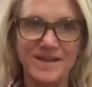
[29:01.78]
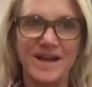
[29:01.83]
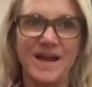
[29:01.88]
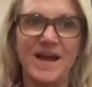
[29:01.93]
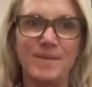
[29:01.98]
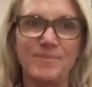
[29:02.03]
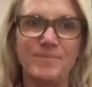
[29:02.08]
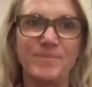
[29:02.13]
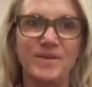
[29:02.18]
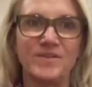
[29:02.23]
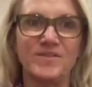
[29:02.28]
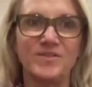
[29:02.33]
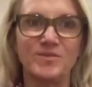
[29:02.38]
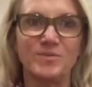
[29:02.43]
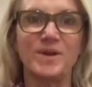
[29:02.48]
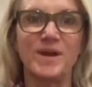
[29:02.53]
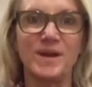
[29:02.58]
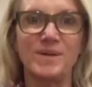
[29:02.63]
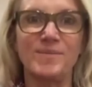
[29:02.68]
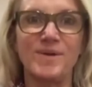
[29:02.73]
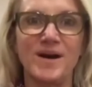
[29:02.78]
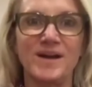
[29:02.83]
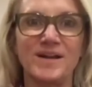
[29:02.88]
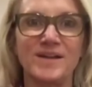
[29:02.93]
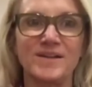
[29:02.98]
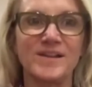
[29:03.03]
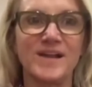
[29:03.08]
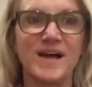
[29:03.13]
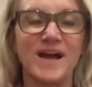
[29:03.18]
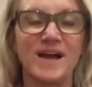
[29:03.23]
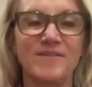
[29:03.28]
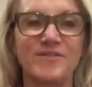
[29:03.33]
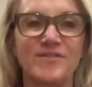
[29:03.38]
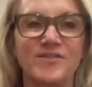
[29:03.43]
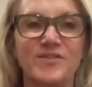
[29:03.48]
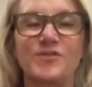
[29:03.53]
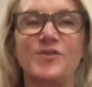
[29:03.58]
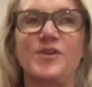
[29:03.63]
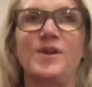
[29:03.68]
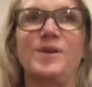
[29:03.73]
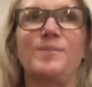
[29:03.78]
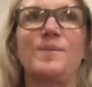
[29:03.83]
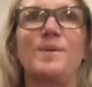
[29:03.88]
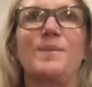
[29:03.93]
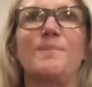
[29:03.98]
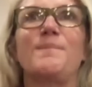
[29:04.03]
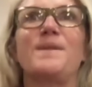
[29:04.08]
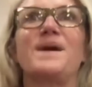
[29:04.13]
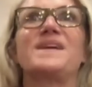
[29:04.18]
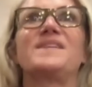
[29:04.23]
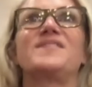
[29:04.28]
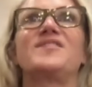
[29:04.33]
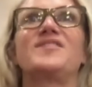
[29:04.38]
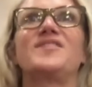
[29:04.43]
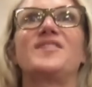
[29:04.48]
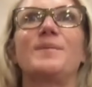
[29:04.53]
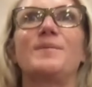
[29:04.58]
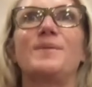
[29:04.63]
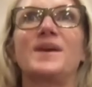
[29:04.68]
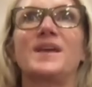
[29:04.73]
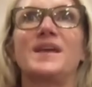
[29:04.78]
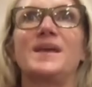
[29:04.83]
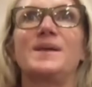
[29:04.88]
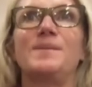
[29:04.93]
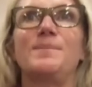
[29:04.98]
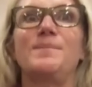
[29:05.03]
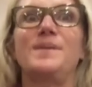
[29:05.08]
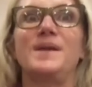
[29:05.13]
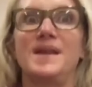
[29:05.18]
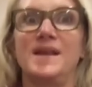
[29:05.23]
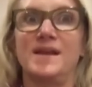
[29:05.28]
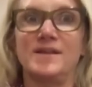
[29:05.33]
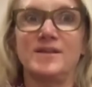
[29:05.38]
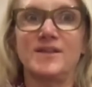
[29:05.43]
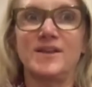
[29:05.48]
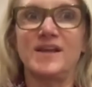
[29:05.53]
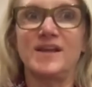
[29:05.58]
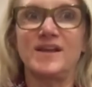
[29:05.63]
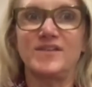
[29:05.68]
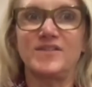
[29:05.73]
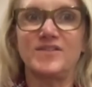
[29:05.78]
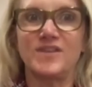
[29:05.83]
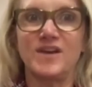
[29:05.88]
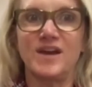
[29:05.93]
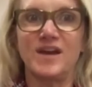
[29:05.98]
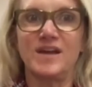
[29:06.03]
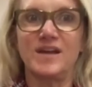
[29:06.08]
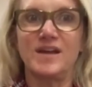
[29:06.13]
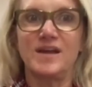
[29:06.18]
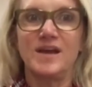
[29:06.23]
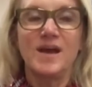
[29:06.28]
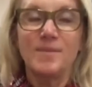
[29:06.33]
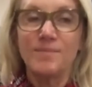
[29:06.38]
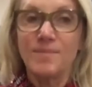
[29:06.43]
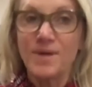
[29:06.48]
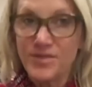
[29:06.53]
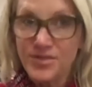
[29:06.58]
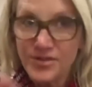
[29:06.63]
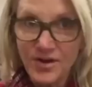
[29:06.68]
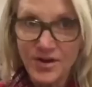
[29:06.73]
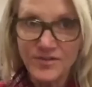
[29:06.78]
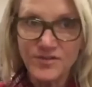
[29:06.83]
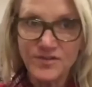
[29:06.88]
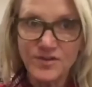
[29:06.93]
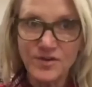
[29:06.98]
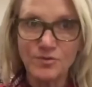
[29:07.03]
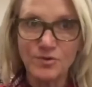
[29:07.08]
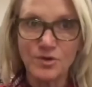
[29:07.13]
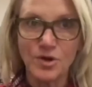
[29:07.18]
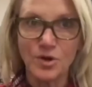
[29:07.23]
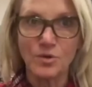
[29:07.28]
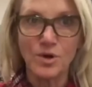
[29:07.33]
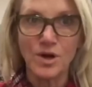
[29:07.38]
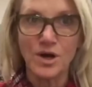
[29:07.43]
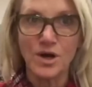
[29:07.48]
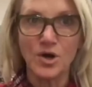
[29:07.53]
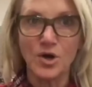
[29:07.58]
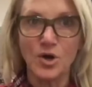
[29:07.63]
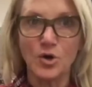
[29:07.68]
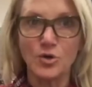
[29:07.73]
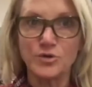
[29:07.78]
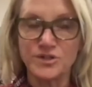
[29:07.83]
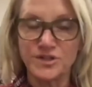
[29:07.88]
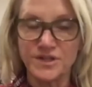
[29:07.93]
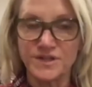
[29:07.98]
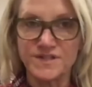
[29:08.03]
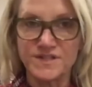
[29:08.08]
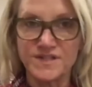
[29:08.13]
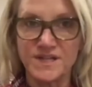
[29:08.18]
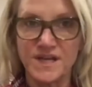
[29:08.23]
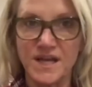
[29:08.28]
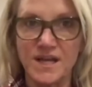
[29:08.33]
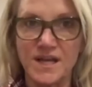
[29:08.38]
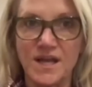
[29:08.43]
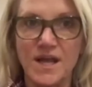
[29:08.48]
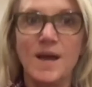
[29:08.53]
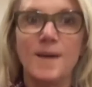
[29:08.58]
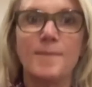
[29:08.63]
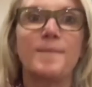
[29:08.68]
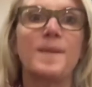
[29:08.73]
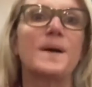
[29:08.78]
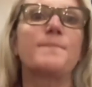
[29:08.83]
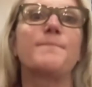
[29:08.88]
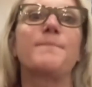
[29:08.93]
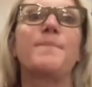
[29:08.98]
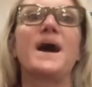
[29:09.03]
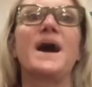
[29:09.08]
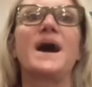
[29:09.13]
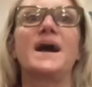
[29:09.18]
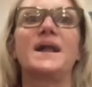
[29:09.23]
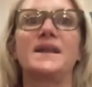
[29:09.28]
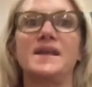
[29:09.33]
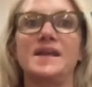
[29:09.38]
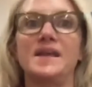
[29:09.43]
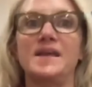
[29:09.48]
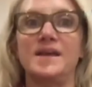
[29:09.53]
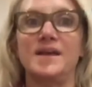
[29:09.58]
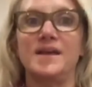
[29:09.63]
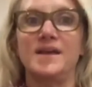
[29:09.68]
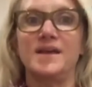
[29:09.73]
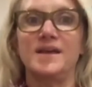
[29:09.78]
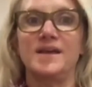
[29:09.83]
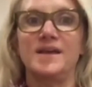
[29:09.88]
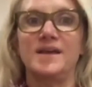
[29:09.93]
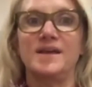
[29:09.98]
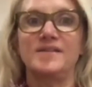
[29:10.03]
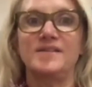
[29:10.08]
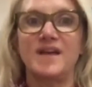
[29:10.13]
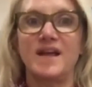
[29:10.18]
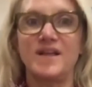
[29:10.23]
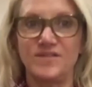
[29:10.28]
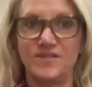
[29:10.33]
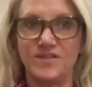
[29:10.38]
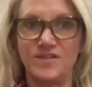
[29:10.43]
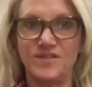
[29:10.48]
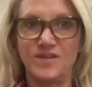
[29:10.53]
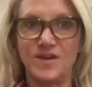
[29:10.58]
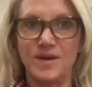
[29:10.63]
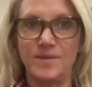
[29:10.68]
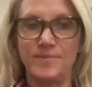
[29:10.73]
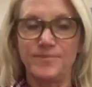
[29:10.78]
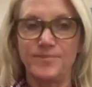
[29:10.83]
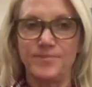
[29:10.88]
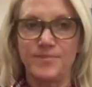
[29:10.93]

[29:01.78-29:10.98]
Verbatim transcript: happens when I'm on a live stream, my stomach immediately gets tight. My thoughts don't go, uh-oh, just yet. My body tenses up.